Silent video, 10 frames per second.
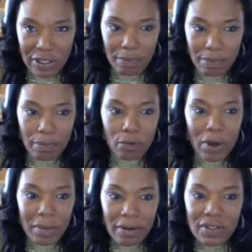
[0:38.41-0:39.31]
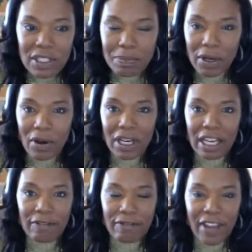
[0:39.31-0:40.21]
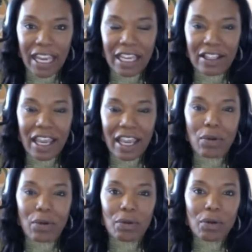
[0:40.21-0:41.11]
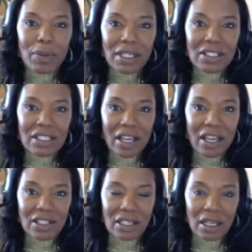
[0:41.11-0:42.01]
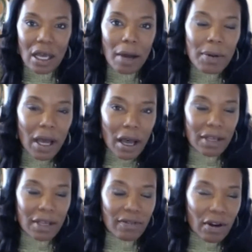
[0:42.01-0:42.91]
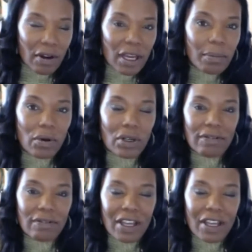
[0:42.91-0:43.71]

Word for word: Women of Spirit and Faith, and we will be discussing an upcoming very important event in